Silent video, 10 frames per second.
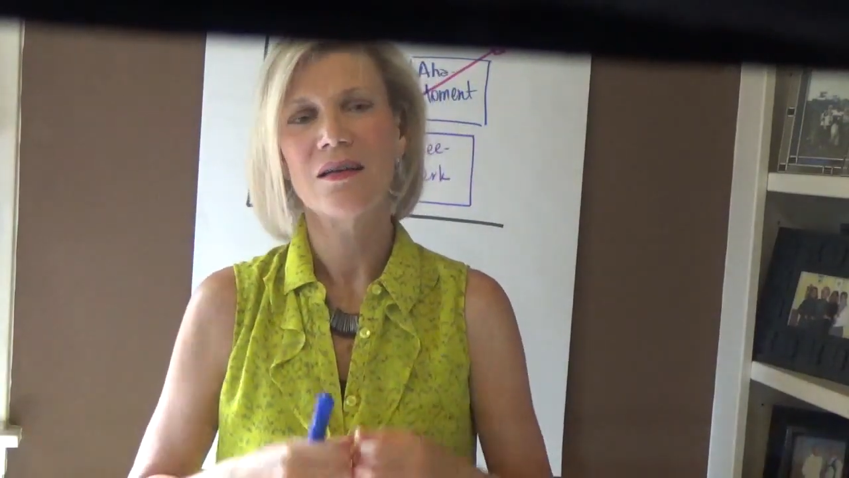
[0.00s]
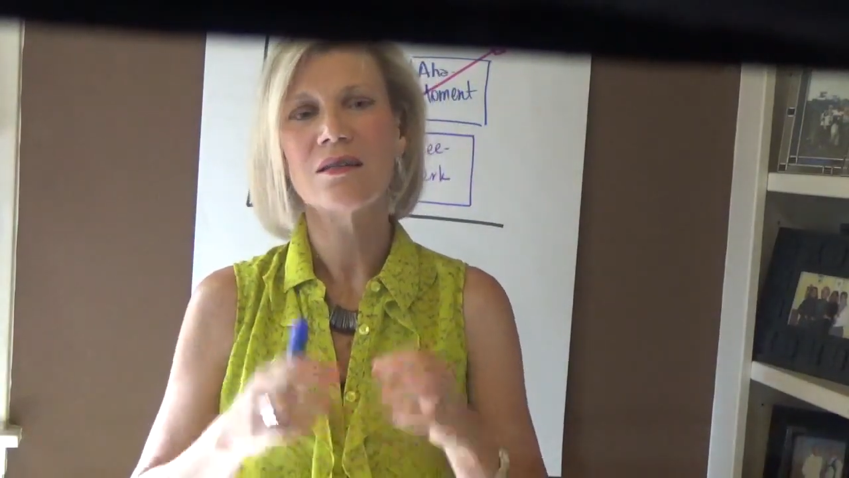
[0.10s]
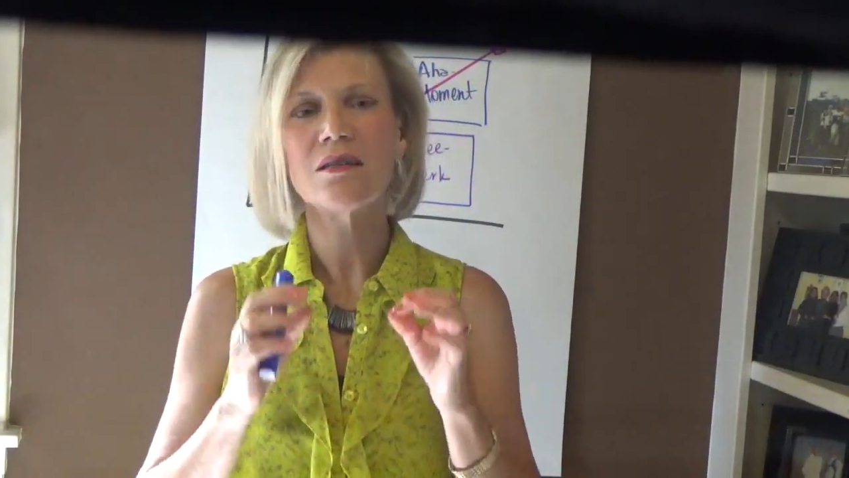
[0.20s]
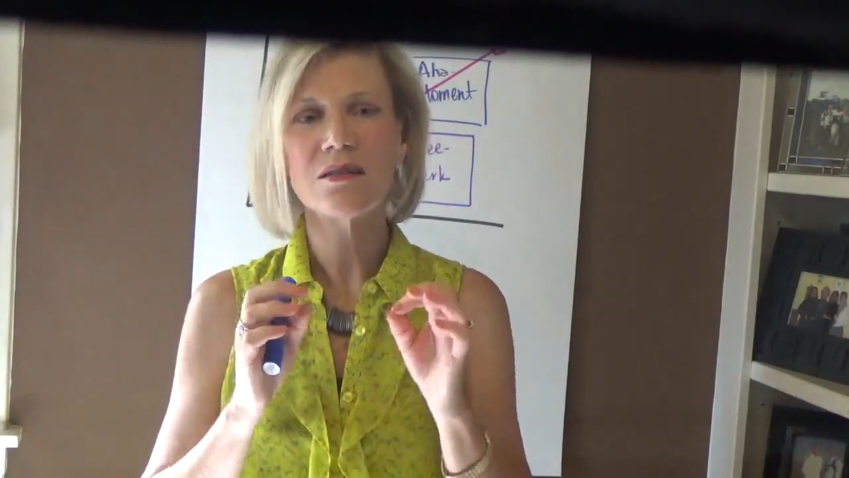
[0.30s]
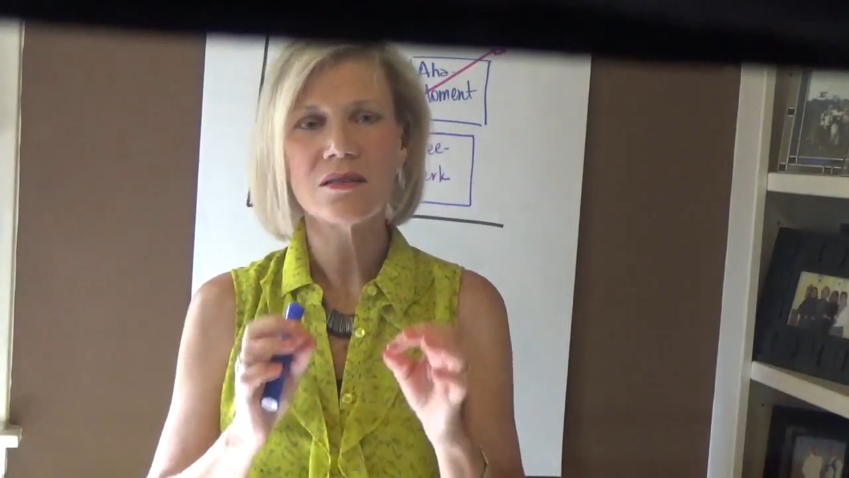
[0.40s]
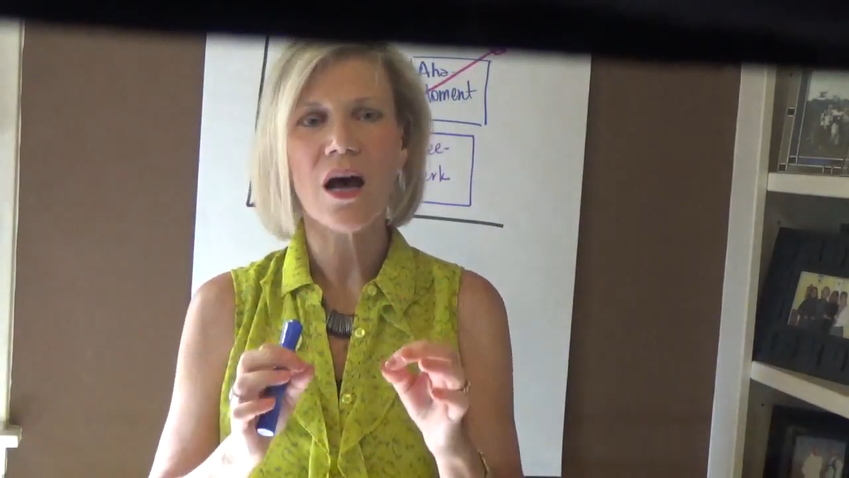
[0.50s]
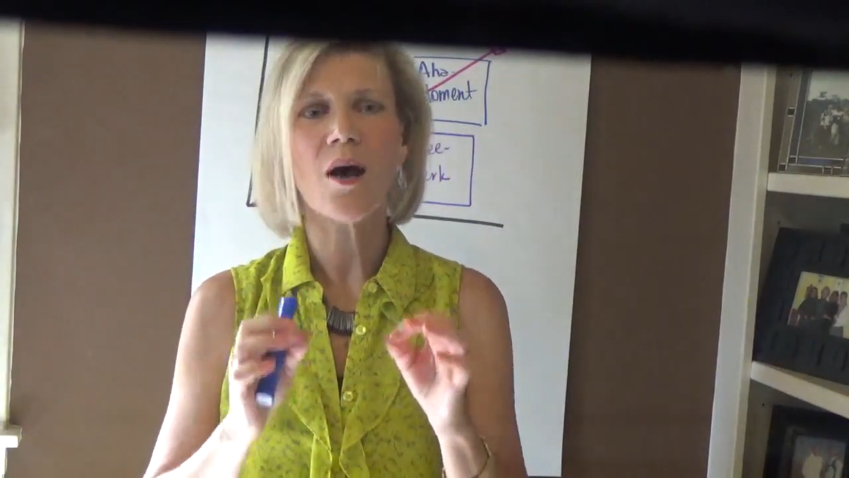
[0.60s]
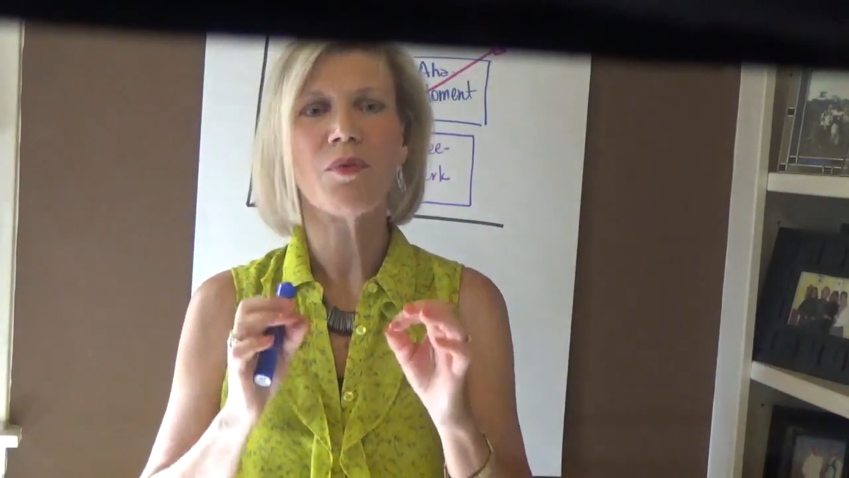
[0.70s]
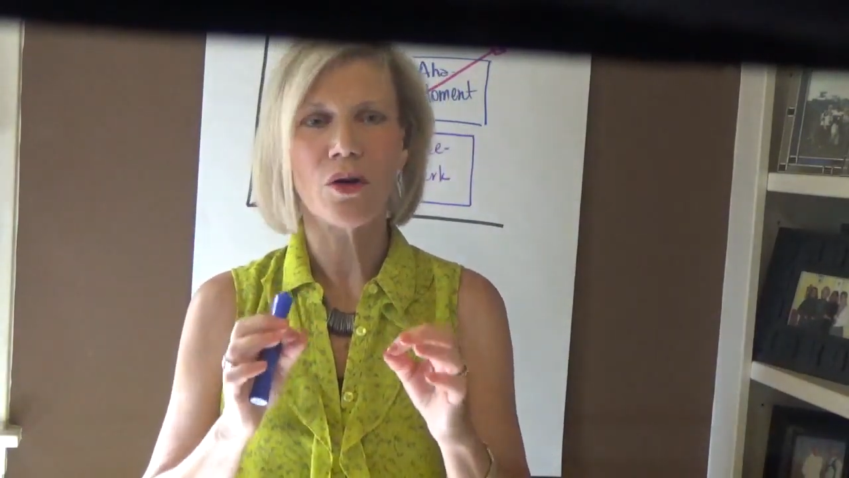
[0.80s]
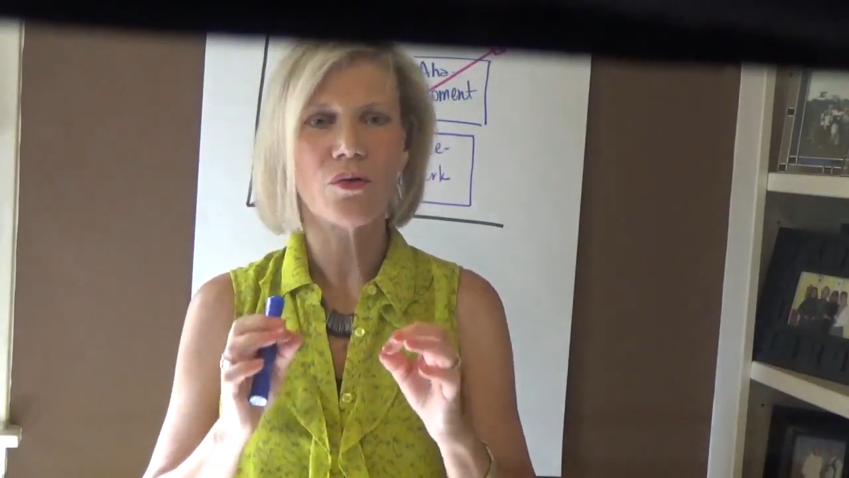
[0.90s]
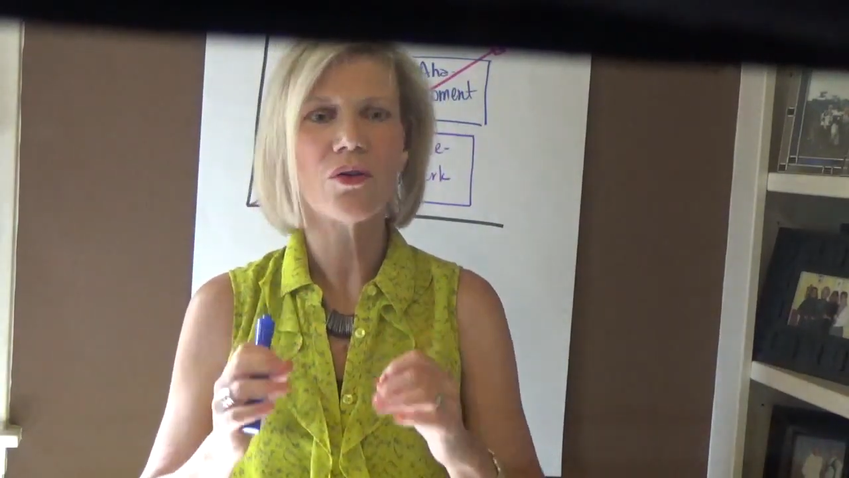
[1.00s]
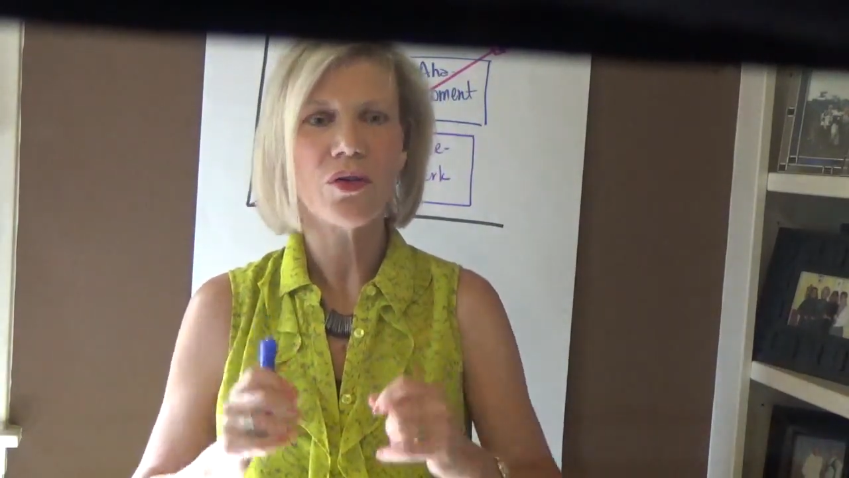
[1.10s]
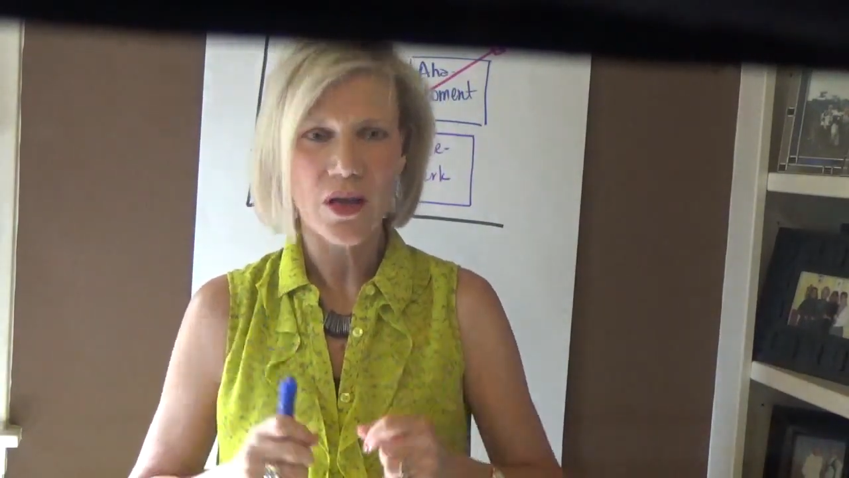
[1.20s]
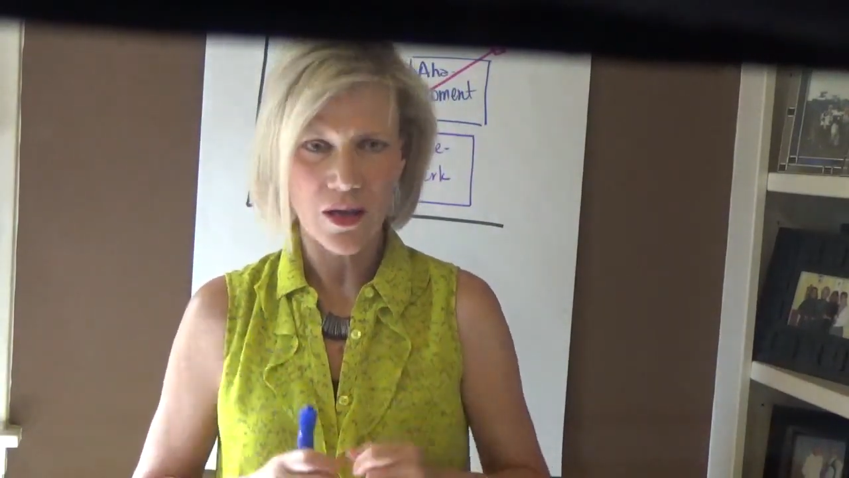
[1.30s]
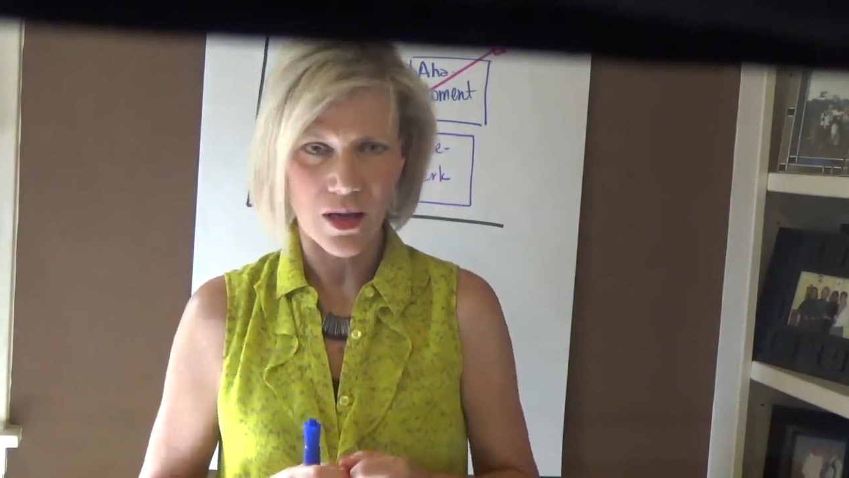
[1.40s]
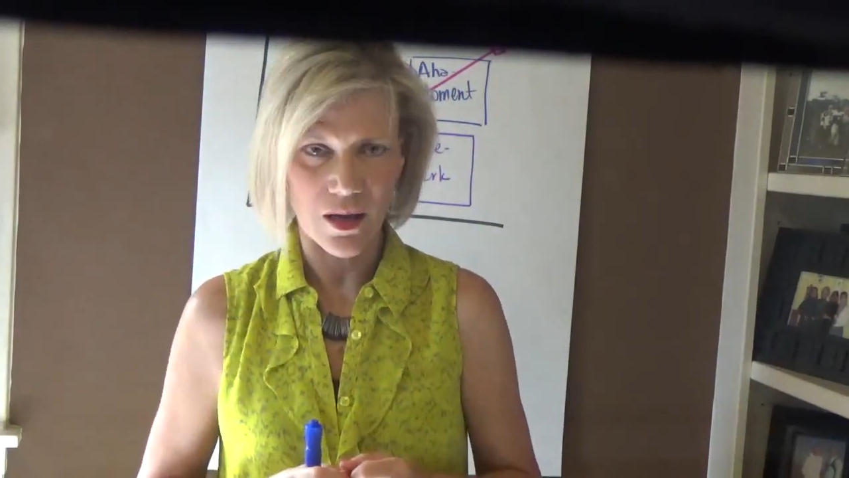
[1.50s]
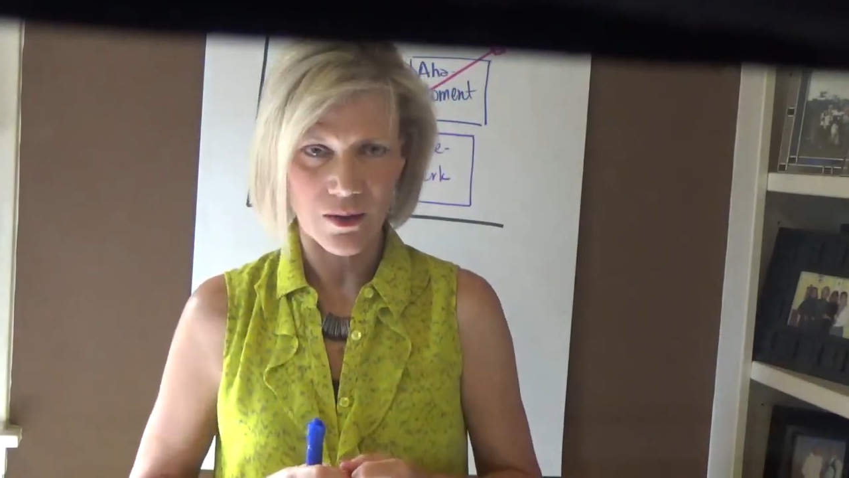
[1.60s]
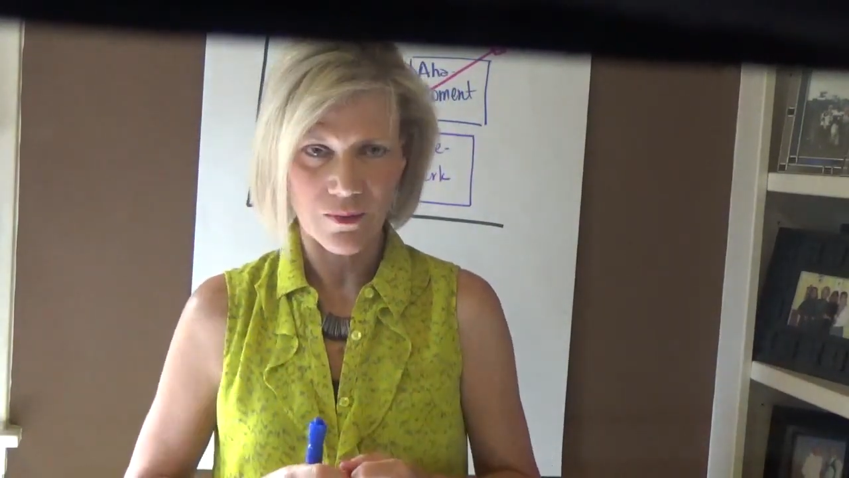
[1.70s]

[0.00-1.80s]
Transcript: to stop overthinking?